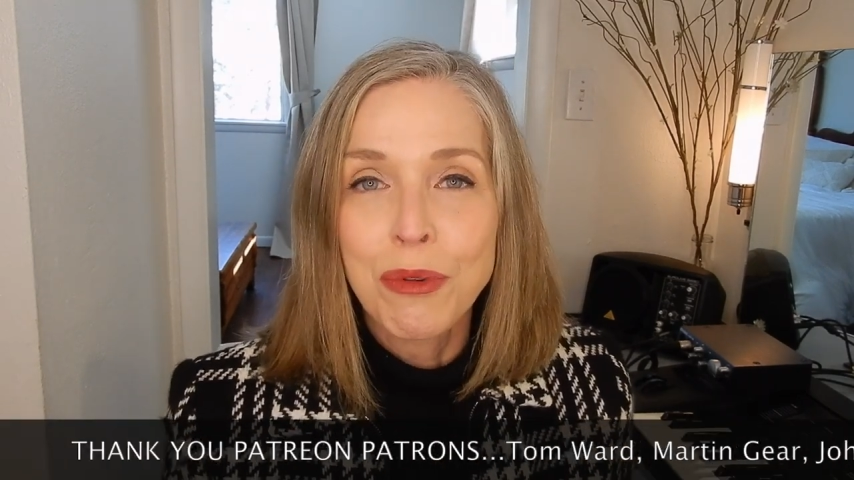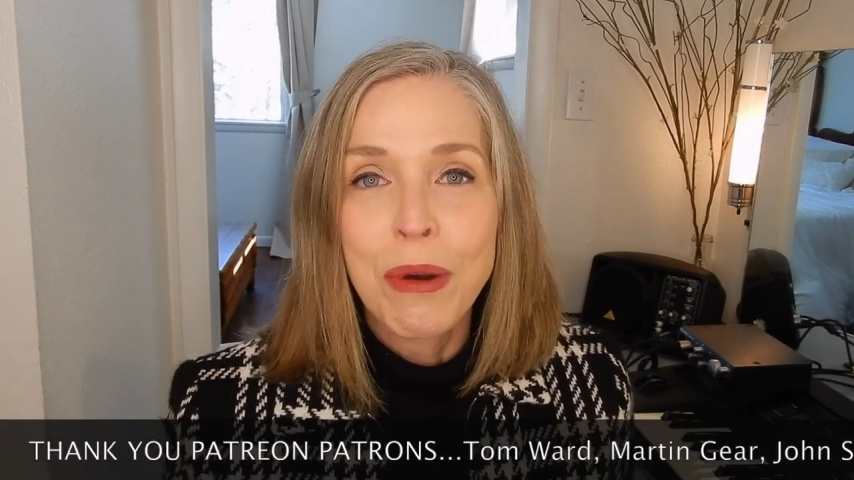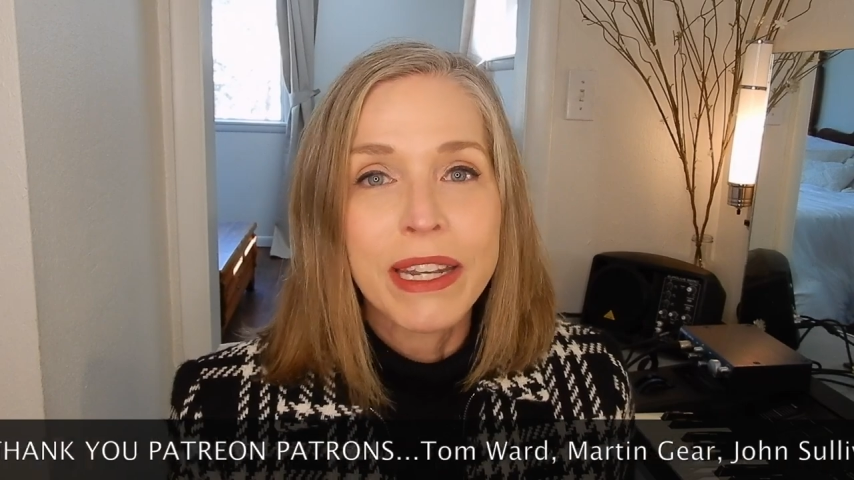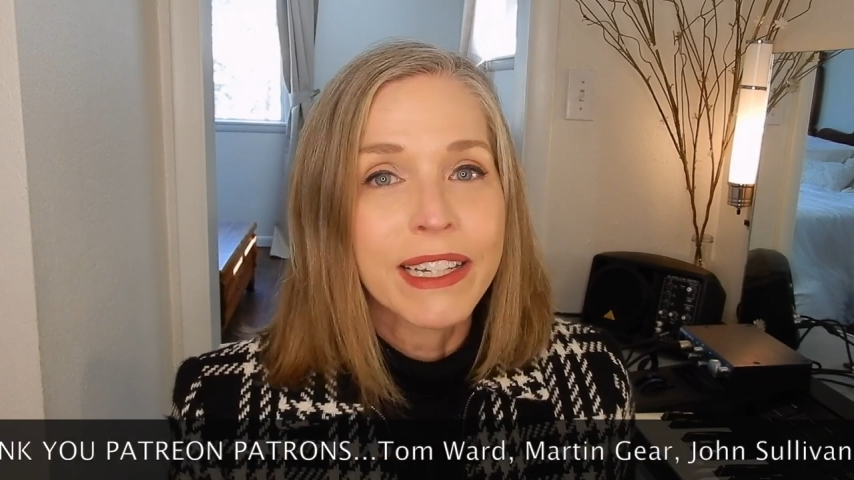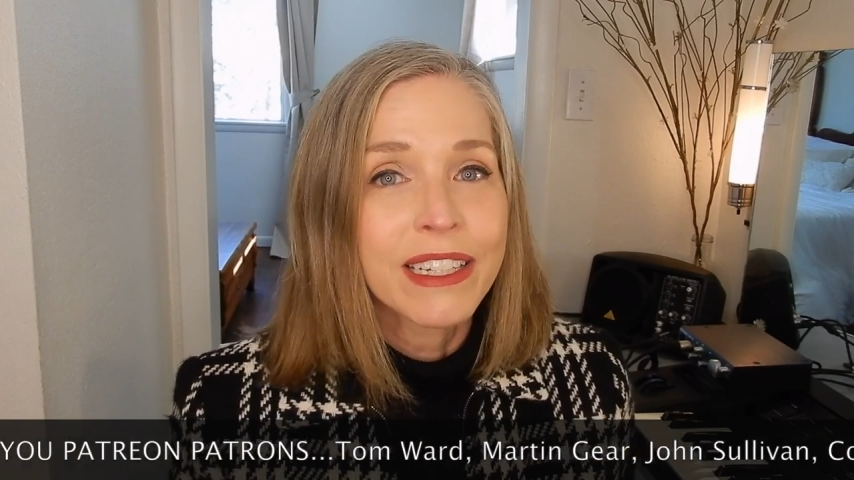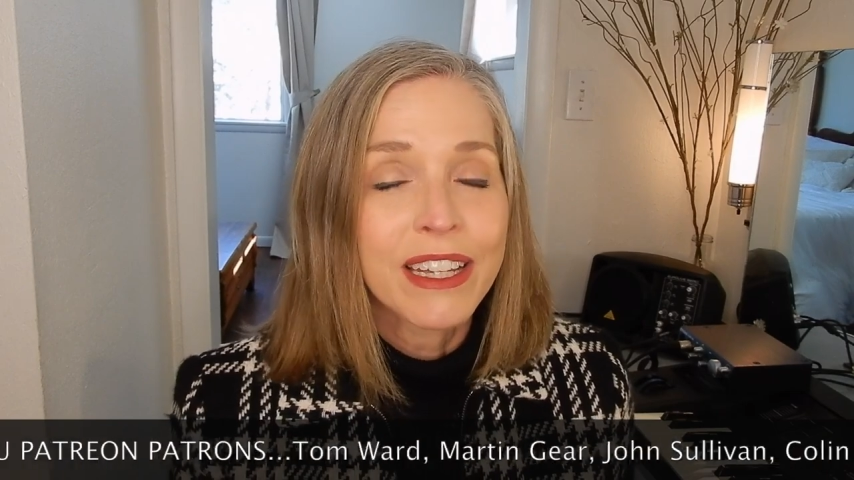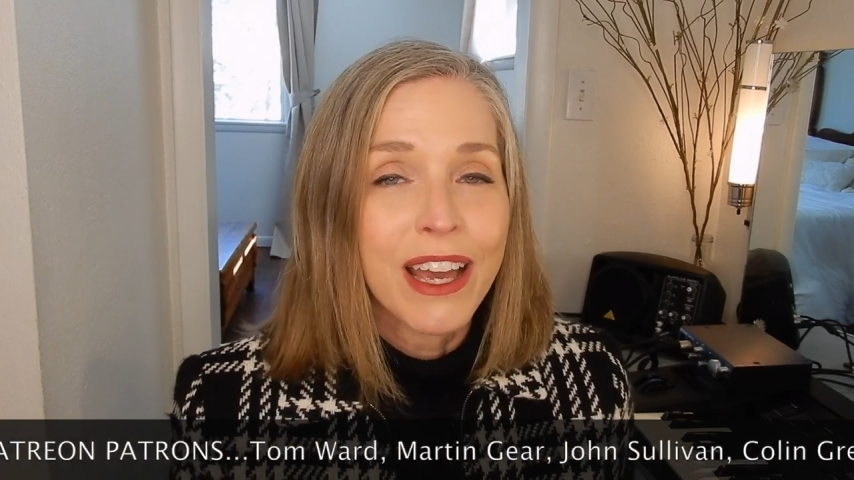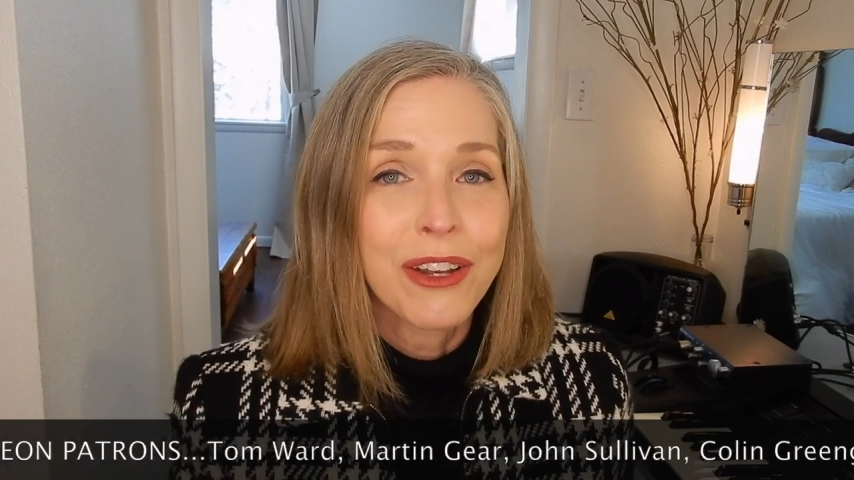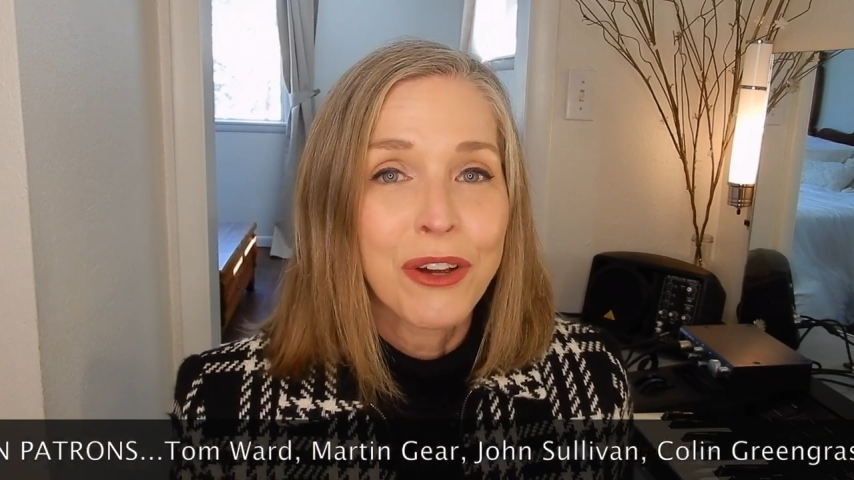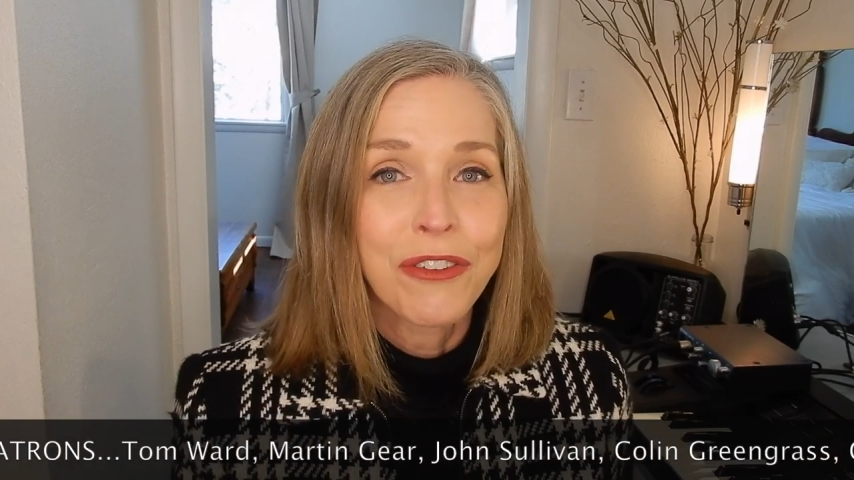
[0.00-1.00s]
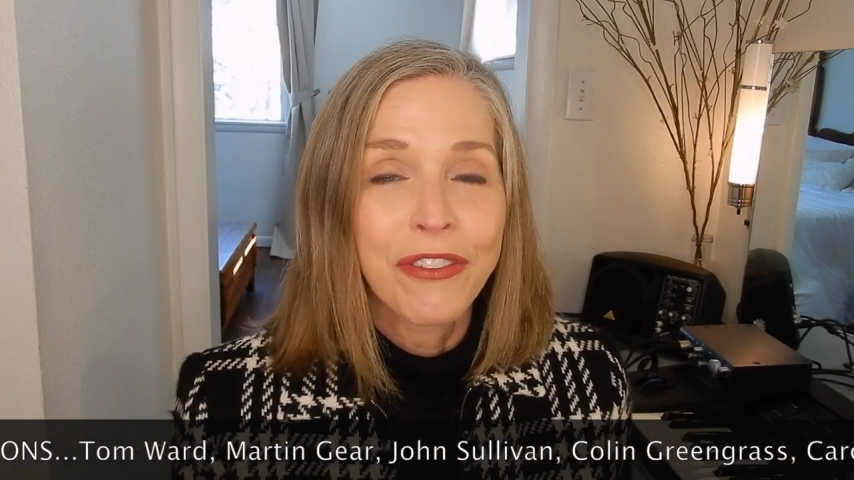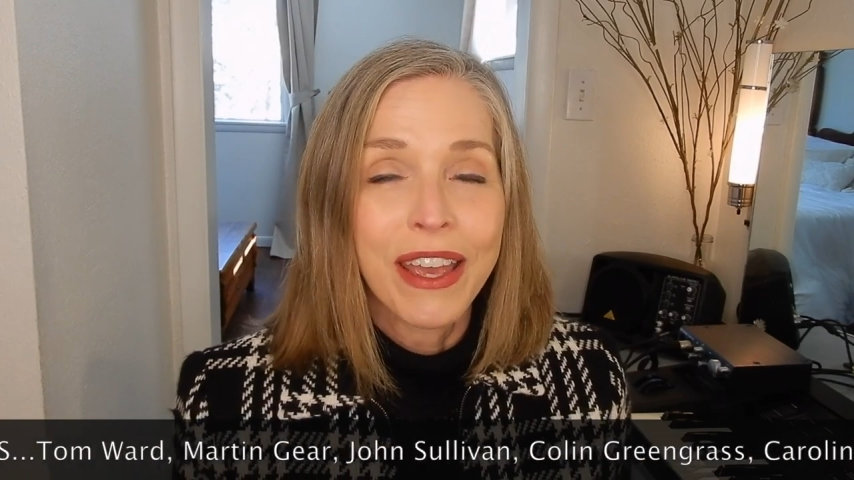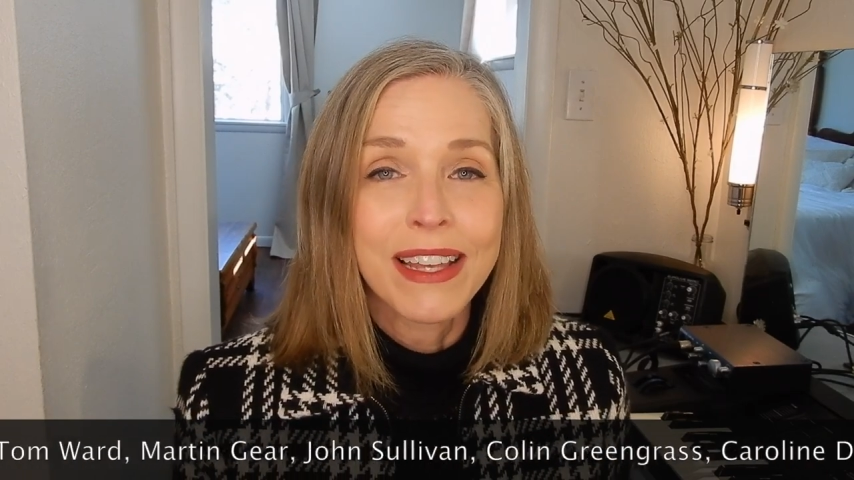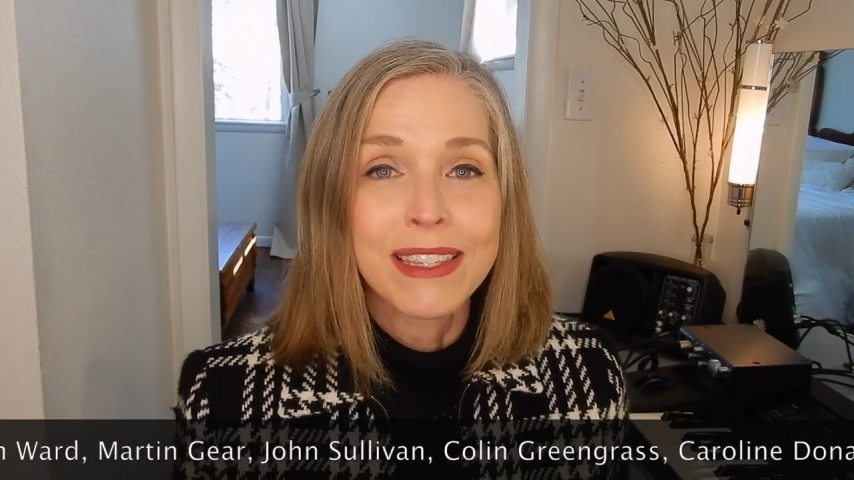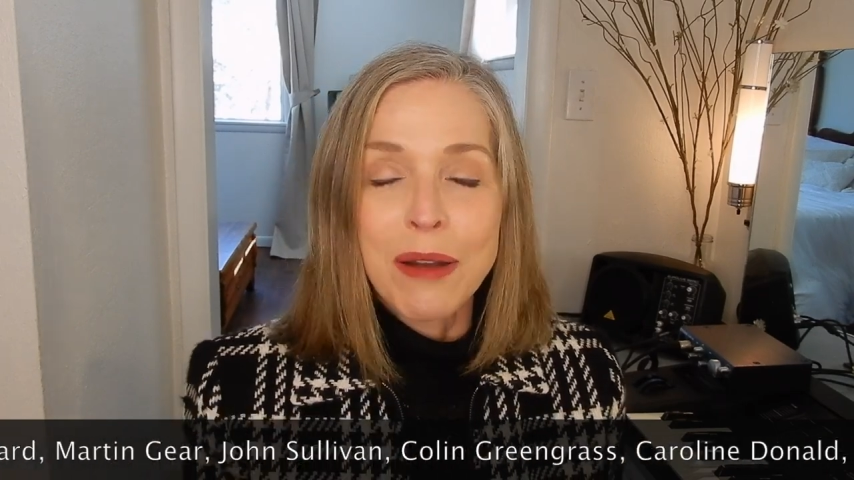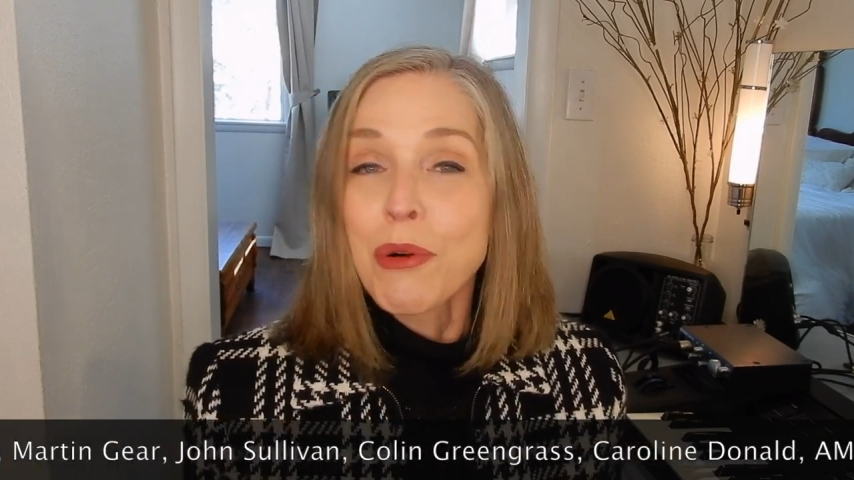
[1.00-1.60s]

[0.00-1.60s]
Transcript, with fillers: you Monica Naranjo fans.